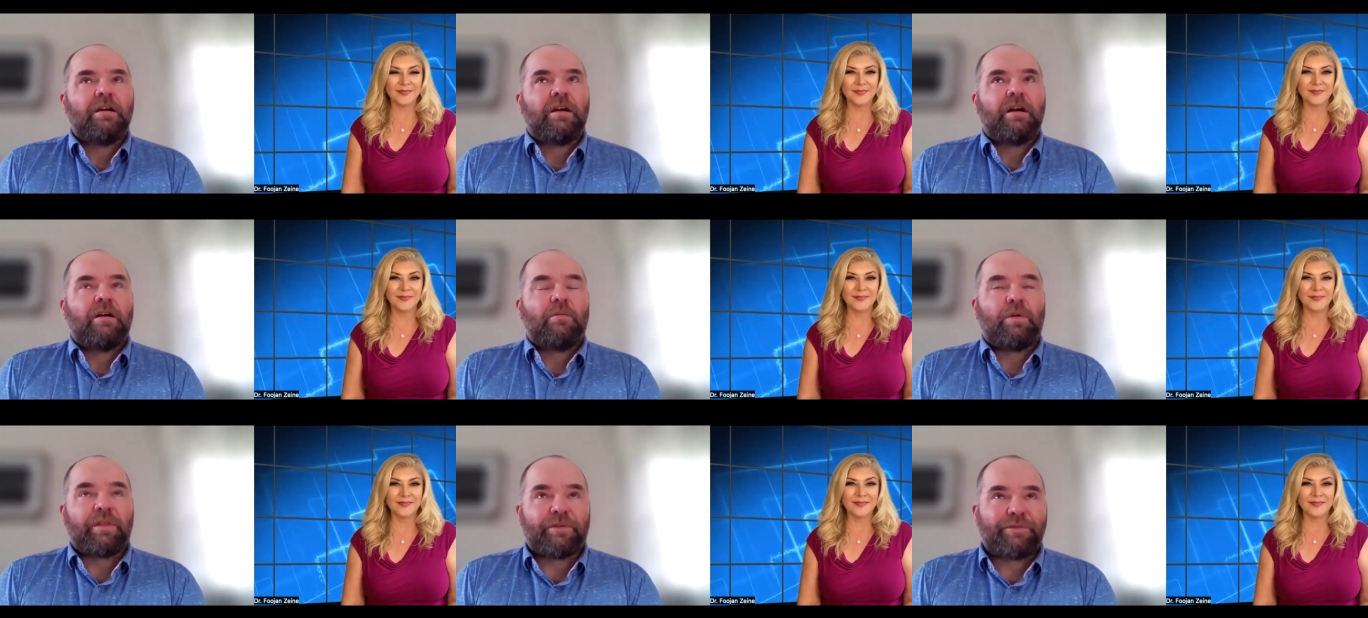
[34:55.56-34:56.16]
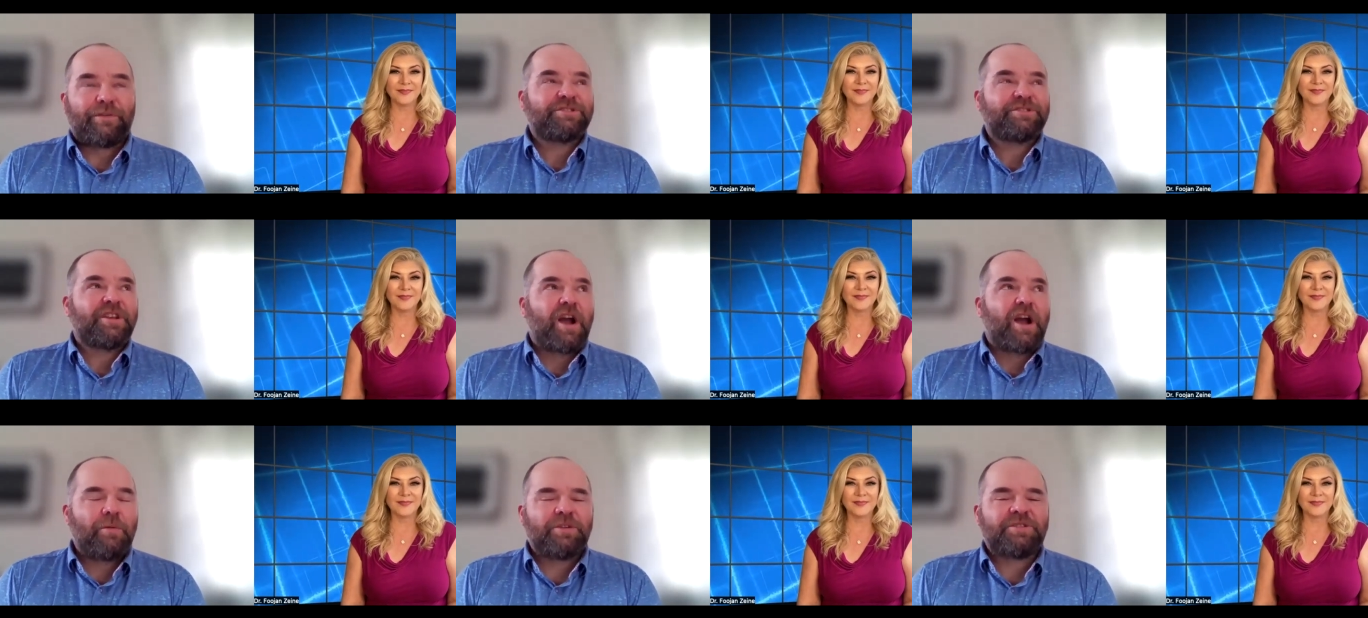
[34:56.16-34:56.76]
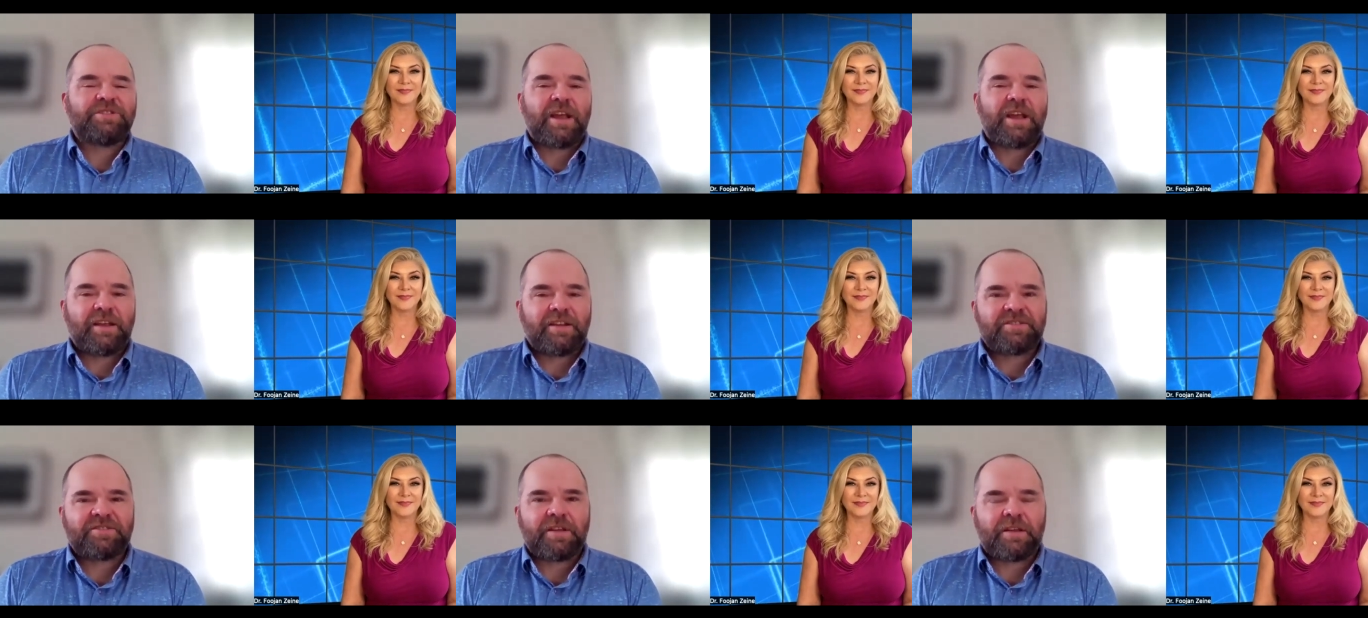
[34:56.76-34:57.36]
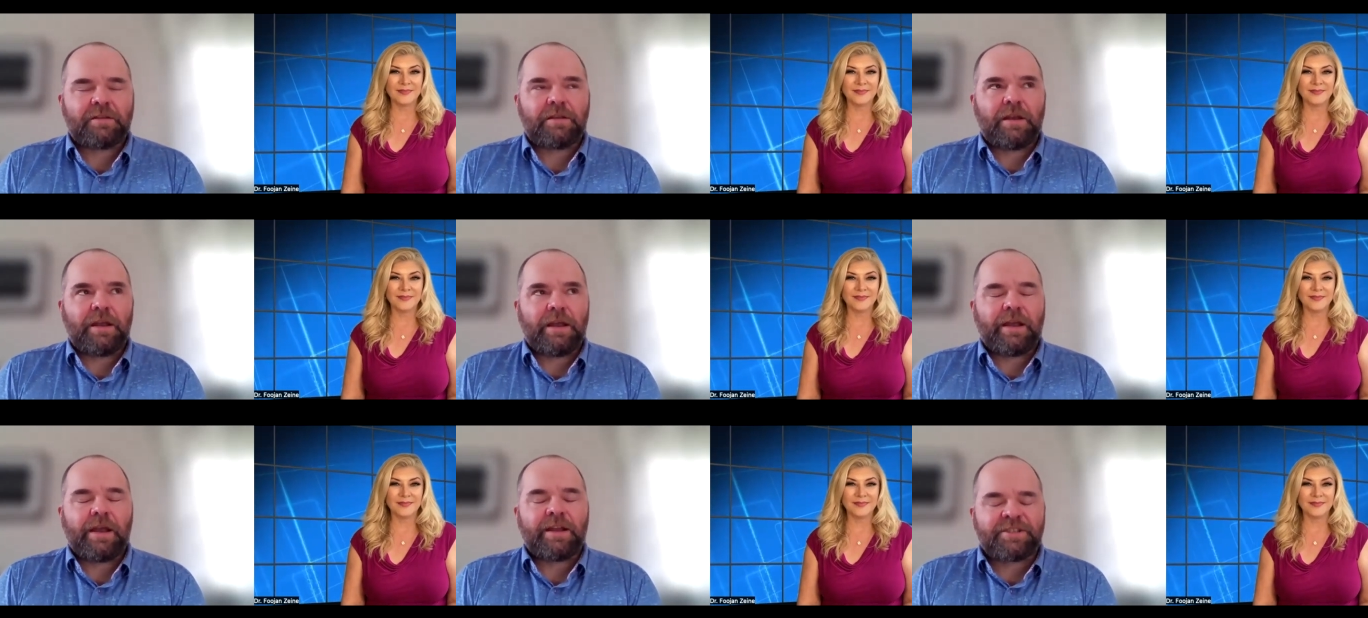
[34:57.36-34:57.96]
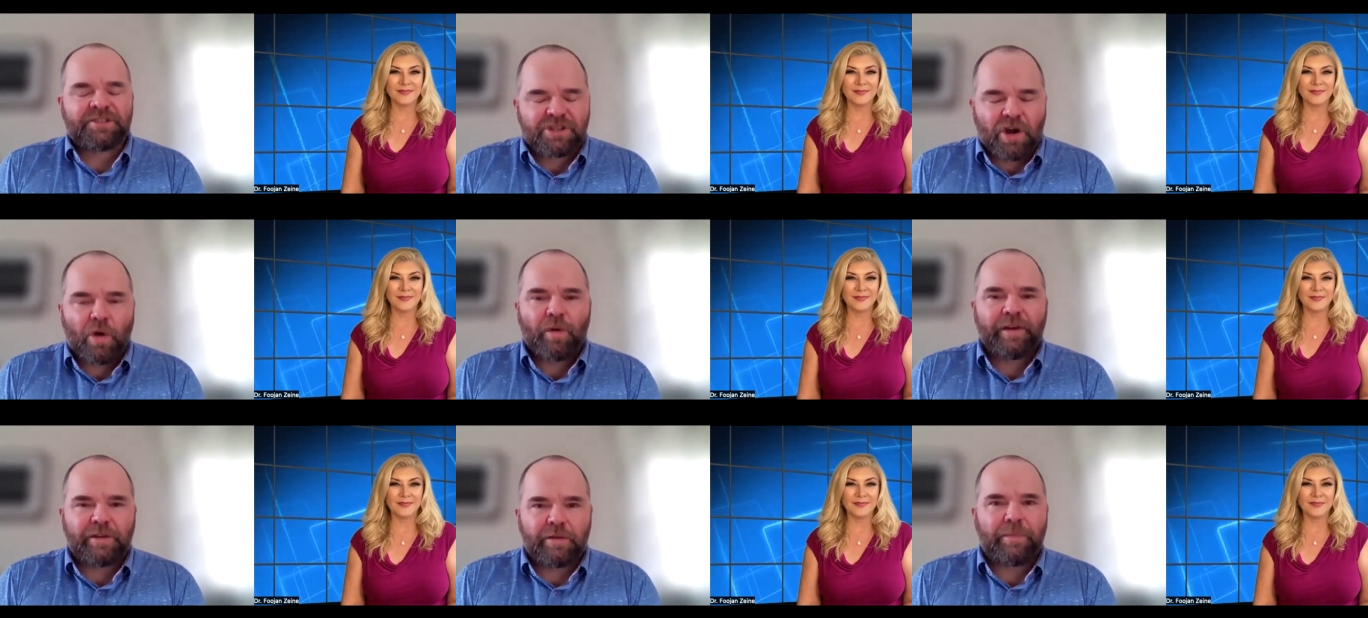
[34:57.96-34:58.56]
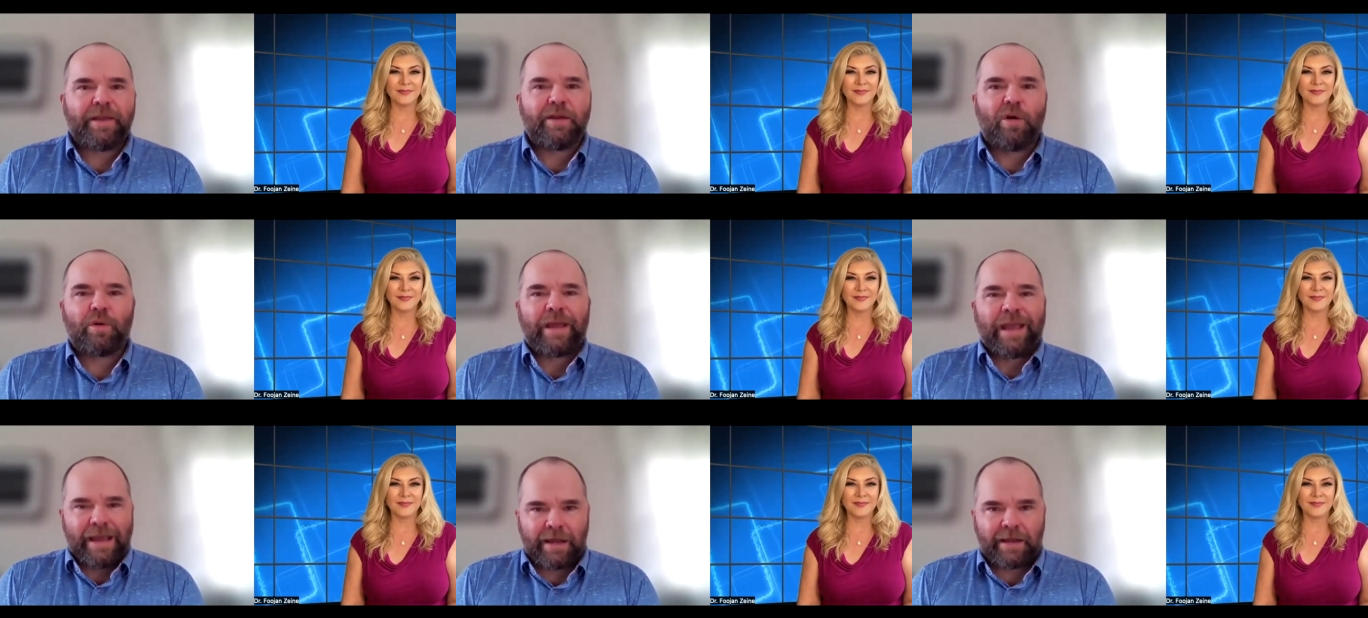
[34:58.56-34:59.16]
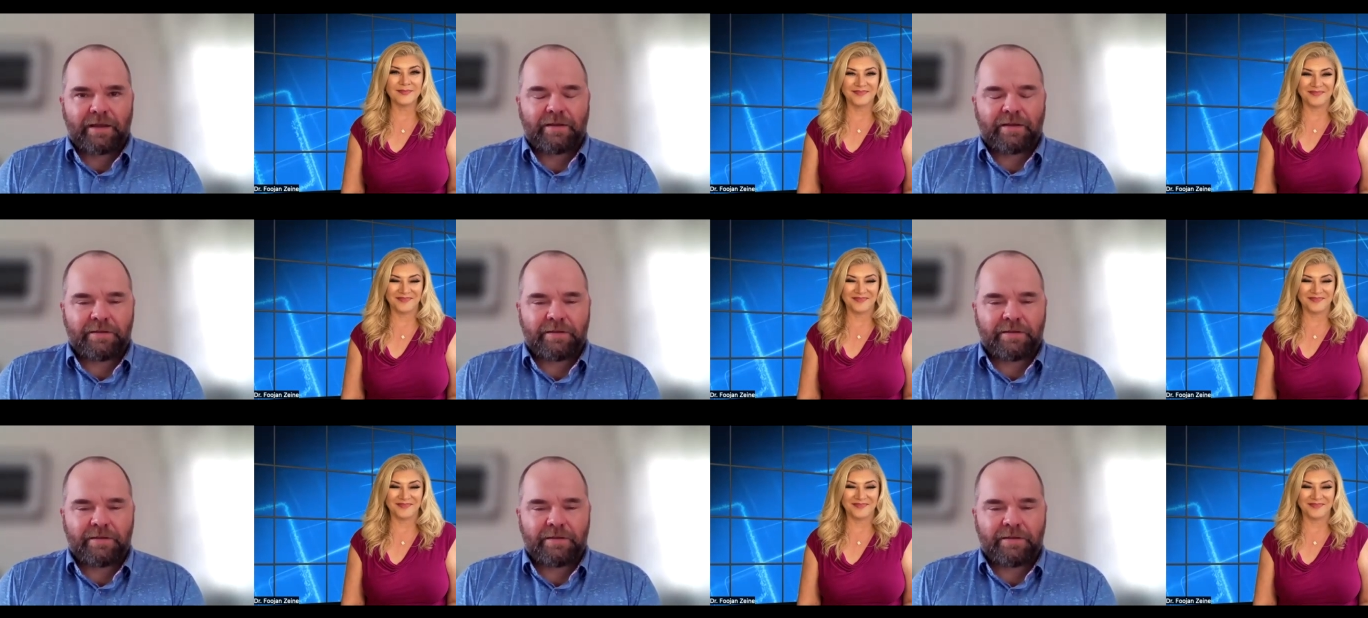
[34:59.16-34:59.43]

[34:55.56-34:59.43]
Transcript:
Speaker 1: Well, the first thing I would say is it's going to be okay.